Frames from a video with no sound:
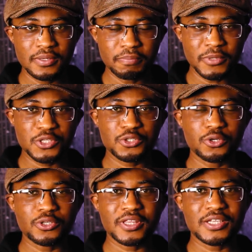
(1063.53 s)
Make
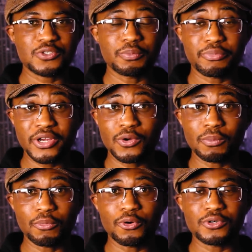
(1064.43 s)
sure that you bring
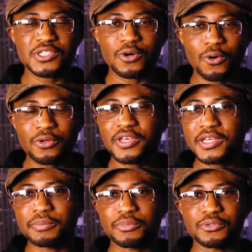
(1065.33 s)
on board all the
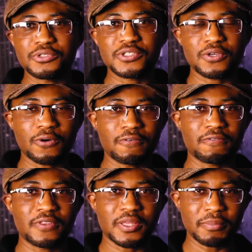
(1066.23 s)
inputs of
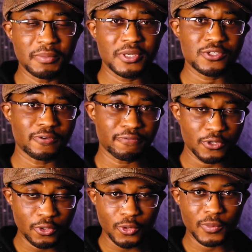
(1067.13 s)
the members of
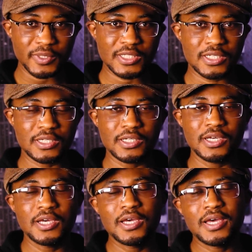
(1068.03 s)
your committee
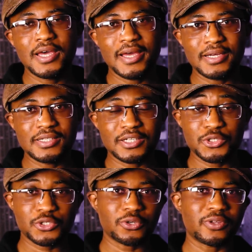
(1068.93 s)
and
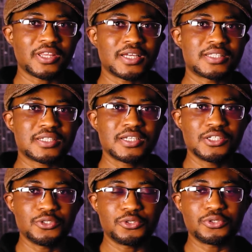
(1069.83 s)
ensure that
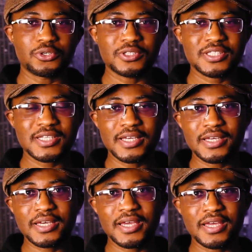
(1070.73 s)
you do not take
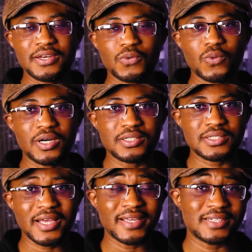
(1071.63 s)

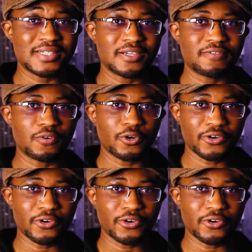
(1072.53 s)
anyone's idea for